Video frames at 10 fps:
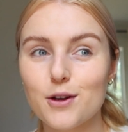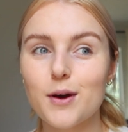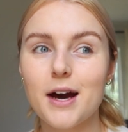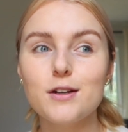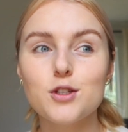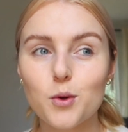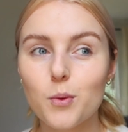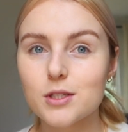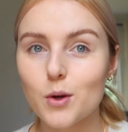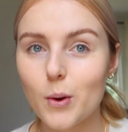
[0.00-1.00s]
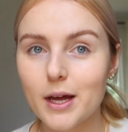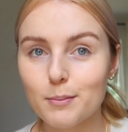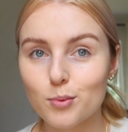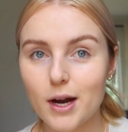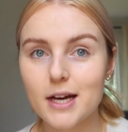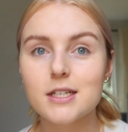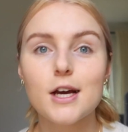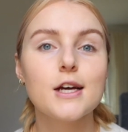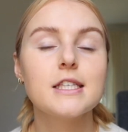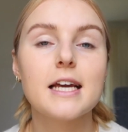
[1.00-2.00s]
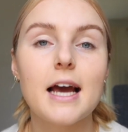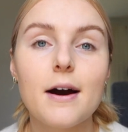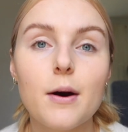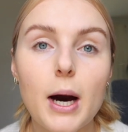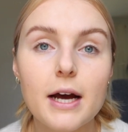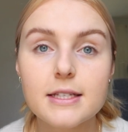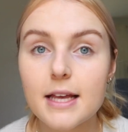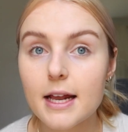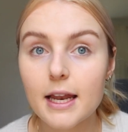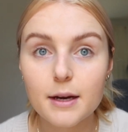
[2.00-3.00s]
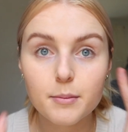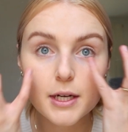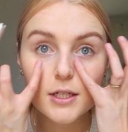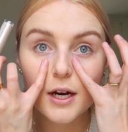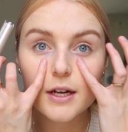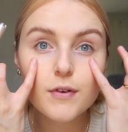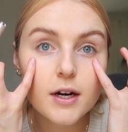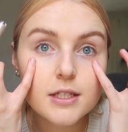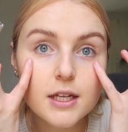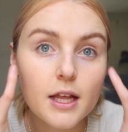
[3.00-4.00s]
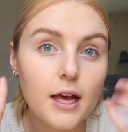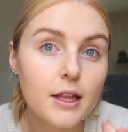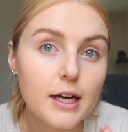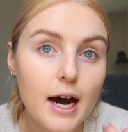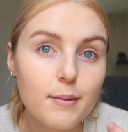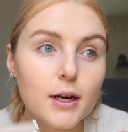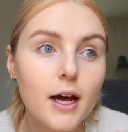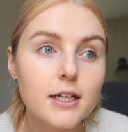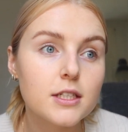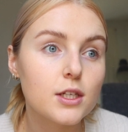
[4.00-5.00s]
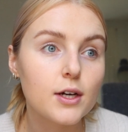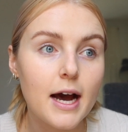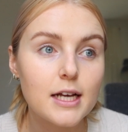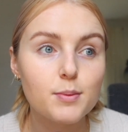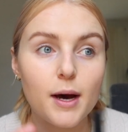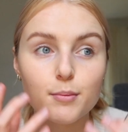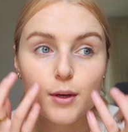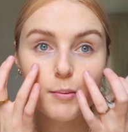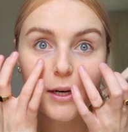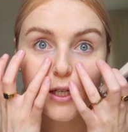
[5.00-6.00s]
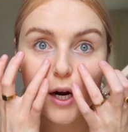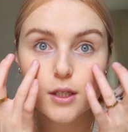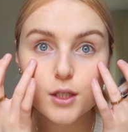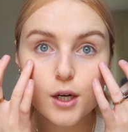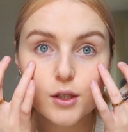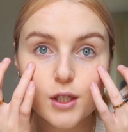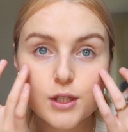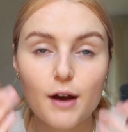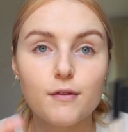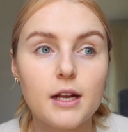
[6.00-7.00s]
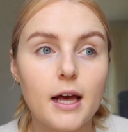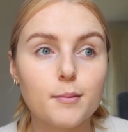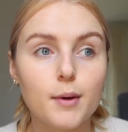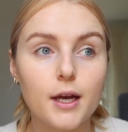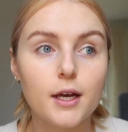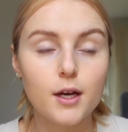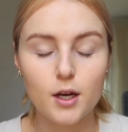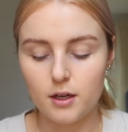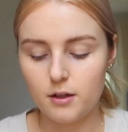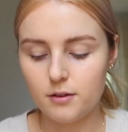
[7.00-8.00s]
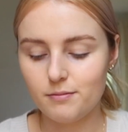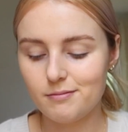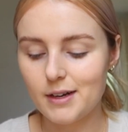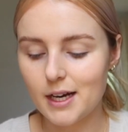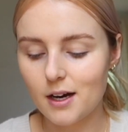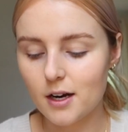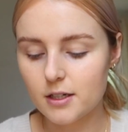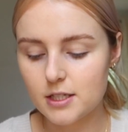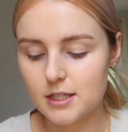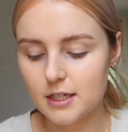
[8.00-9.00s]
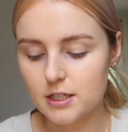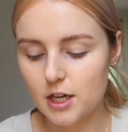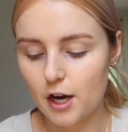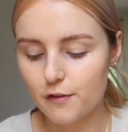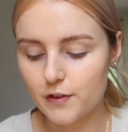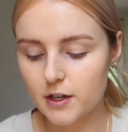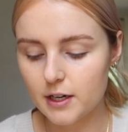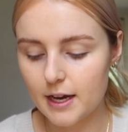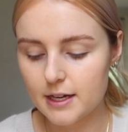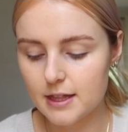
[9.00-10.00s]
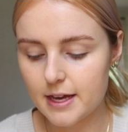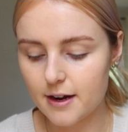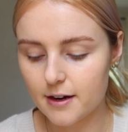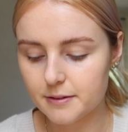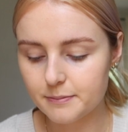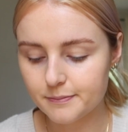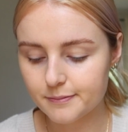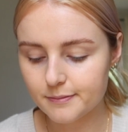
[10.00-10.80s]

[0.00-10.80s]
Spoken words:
you kind of do want it quite bright. It's like, I'd say like my dark, in fairness in the camera light it doesn't look as bad, but my dark circles are definitely like my hardest thing to cover. Like they're